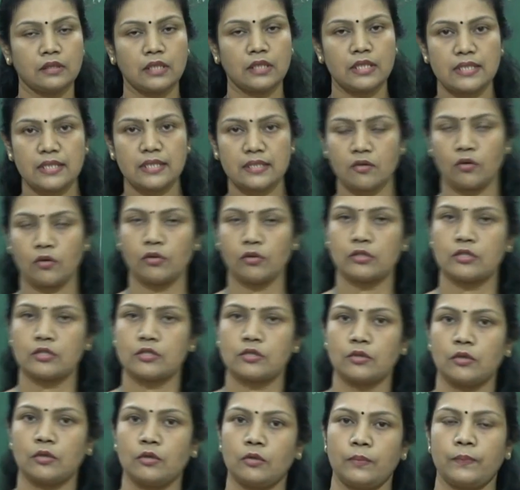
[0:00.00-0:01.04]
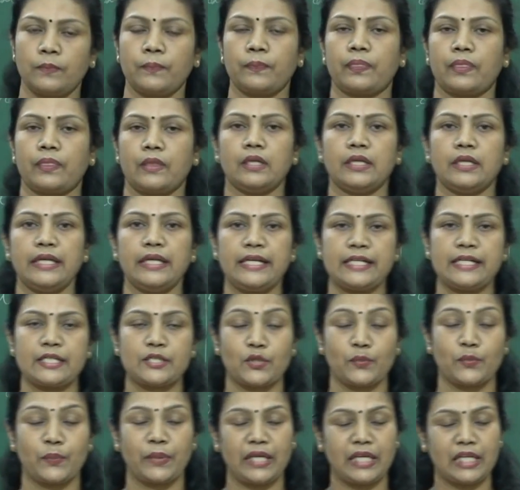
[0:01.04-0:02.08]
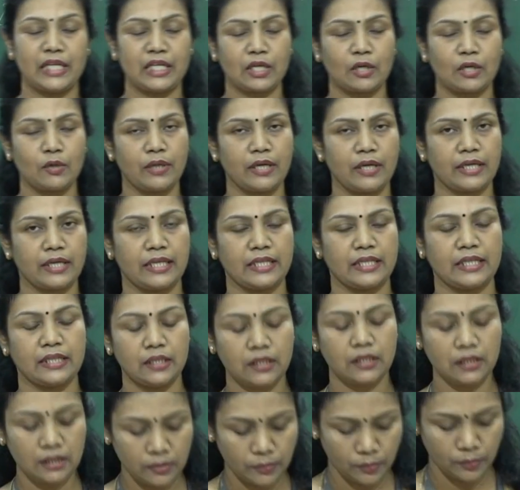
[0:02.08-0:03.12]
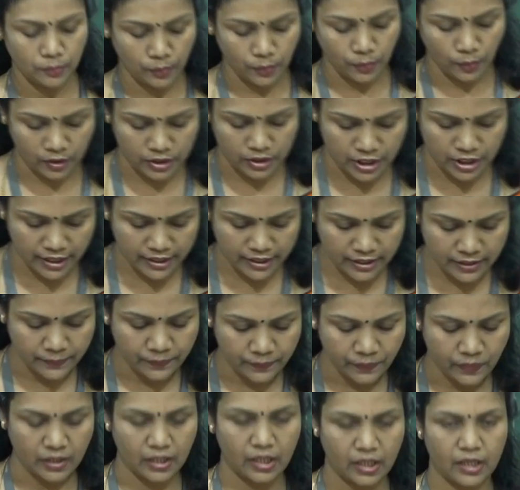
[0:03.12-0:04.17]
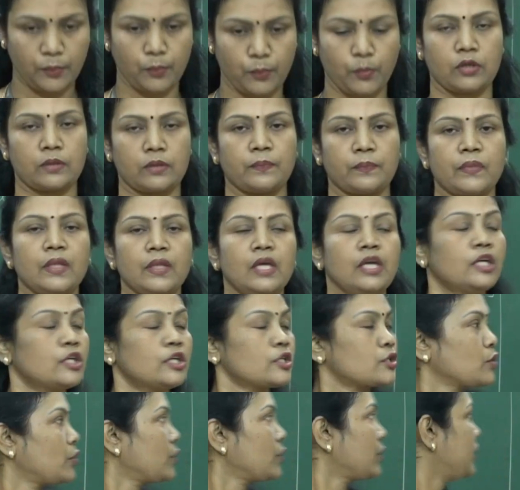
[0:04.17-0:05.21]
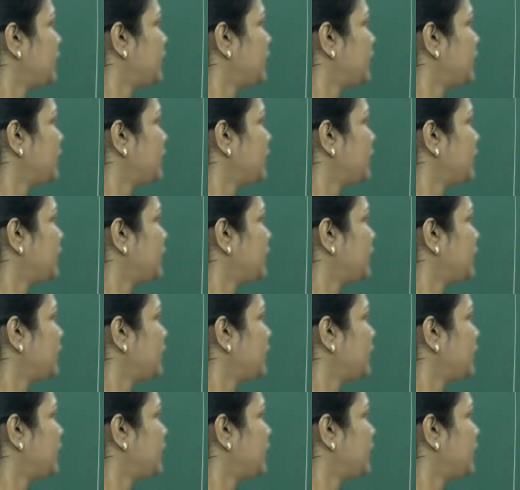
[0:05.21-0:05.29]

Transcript: This is also needs to be included in the project report. So